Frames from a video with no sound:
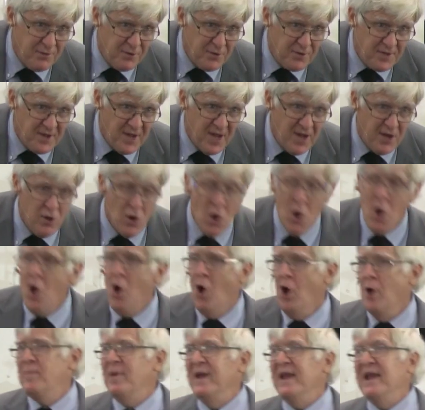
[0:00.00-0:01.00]
of your sin
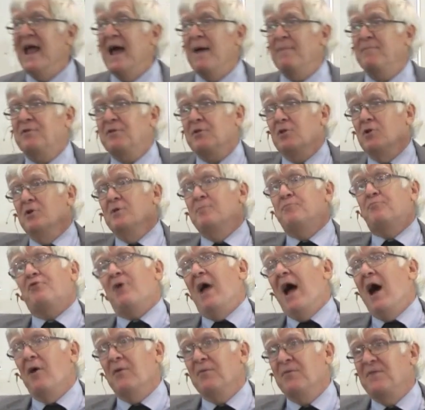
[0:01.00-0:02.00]
or being absolutely
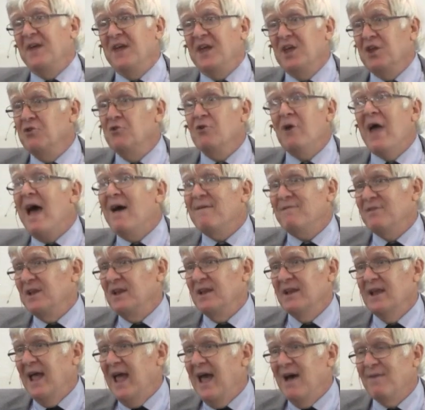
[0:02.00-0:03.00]
proud thinking you haven't
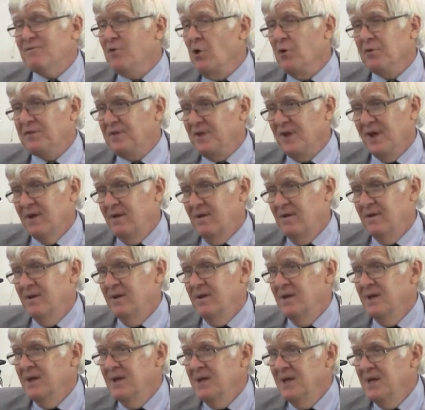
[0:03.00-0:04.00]
have no sin.
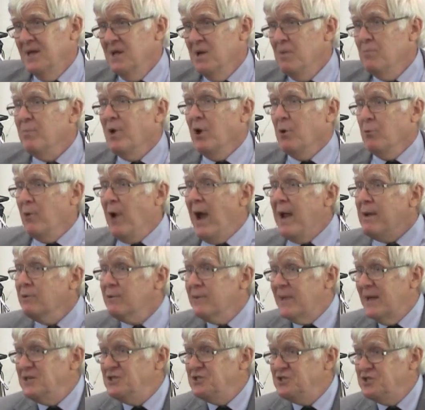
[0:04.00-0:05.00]
But a right
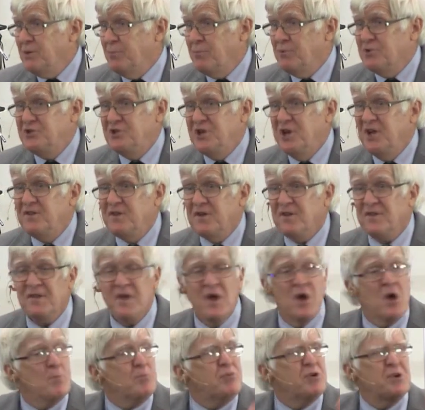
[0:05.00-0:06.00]
relationship with Jesus
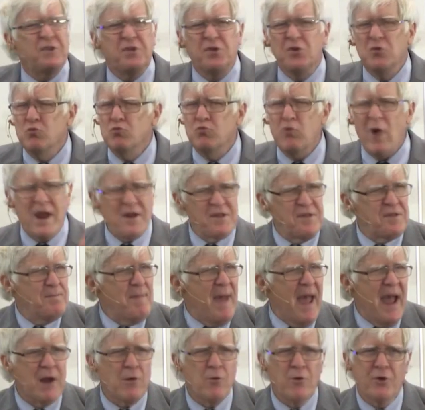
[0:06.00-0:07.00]
puts you right
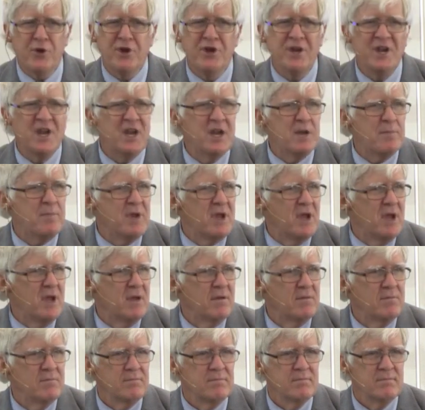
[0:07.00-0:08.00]
smack where you need to
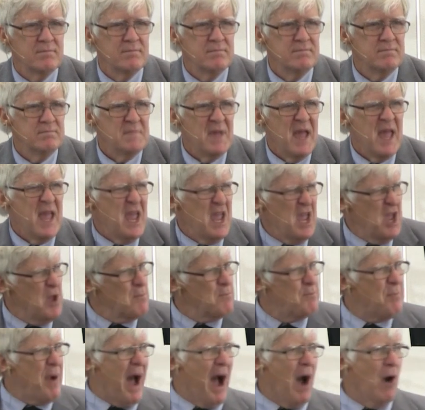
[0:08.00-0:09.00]
be.
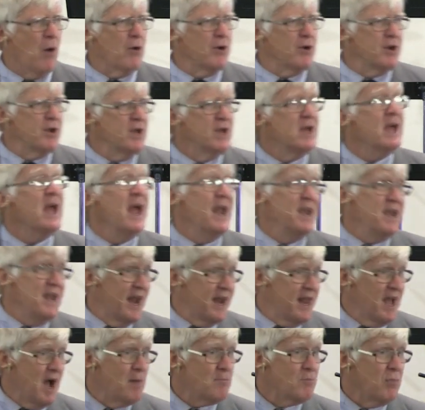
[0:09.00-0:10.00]
Empowered and
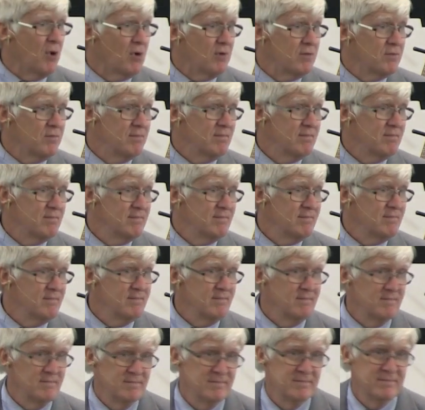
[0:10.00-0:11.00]
yet humble.
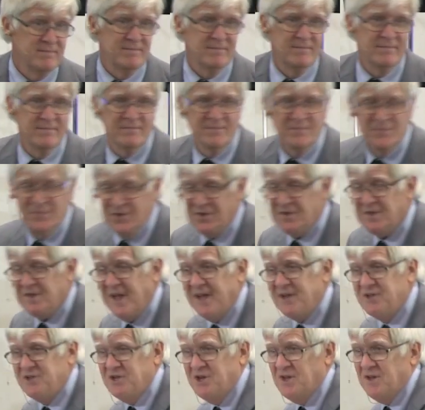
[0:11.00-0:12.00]
Just
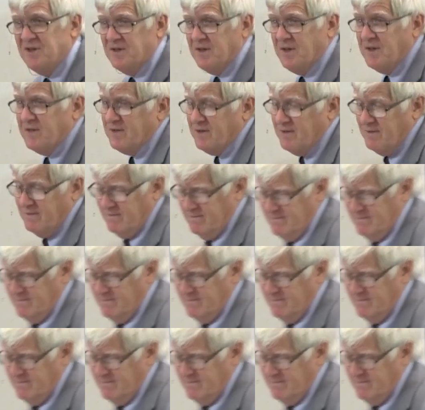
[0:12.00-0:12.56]
like Jesus.